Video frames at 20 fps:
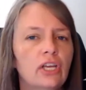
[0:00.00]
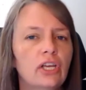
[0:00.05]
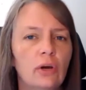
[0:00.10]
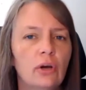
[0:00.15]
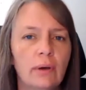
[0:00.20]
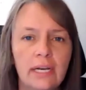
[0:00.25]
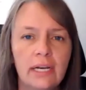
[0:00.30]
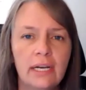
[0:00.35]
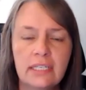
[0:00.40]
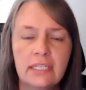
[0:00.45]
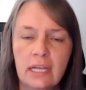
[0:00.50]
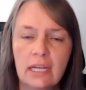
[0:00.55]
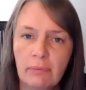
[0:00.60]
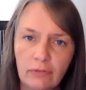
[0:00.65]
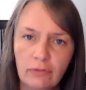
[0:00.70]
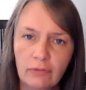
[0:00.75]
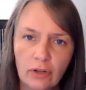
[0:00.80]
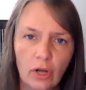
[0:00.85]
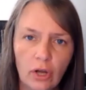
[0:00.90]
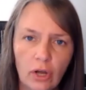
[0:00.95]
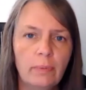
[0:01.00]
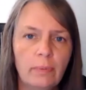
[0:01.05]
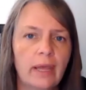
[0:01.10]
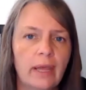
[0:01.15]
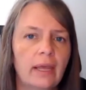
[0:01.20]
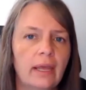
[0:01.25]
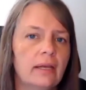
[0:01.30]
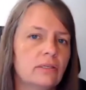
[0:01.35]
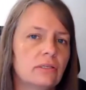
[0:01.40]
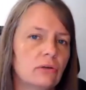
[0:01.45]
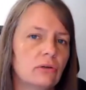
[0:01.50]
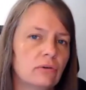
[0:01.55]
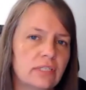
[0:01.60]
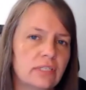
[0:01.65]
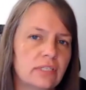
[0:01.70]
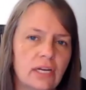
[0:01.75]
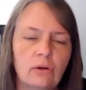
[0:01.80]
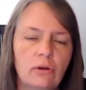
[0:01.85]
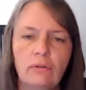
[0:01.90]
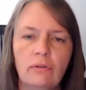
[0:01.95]
any type of copays or
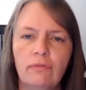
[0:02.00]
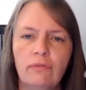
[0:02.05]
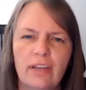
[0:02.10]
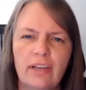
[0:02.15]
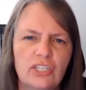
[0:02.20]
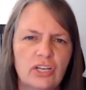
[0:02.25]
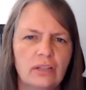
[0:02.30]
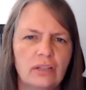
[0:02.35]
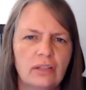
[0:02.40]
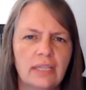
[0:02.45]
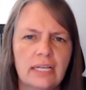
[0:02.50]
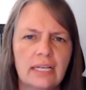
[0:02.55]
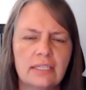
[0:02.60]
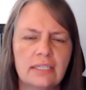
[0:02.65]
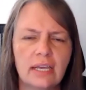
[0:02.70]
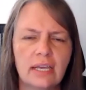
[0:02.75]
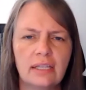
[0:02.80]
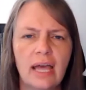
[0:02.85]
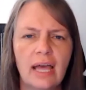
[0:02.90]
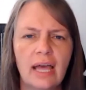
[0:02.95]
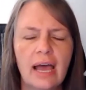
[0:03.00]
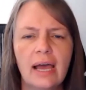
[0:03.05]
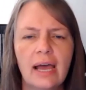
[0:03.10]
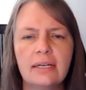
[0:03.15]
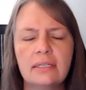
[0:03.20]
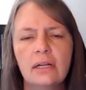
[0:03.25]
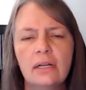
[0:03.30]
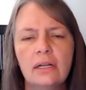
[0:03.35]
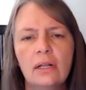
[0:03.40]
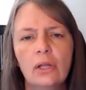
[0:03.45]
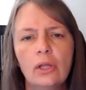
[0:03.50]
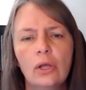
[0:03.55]
dental, vision, things like that.